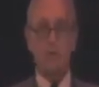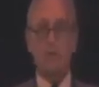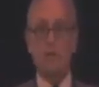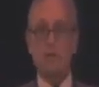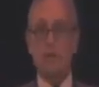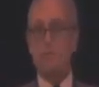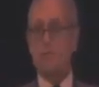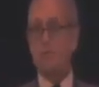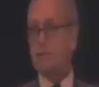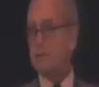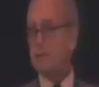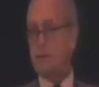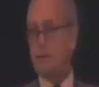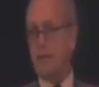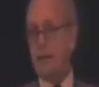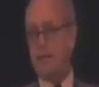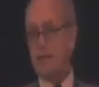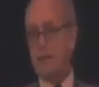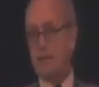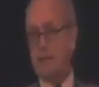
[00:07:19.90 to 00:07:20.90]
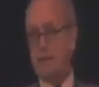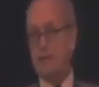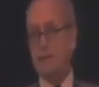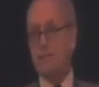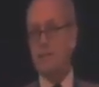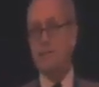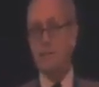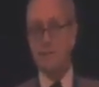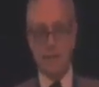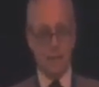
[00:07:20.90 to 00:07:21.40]
which led me to a lot of
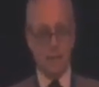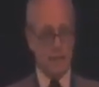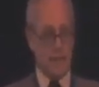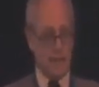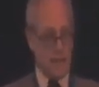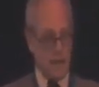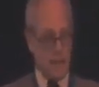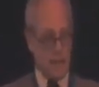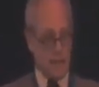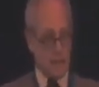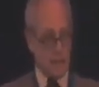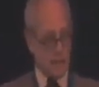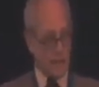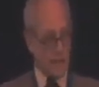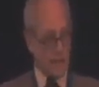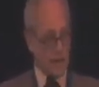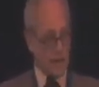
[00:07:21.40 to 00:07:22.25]
this, is yin and yang,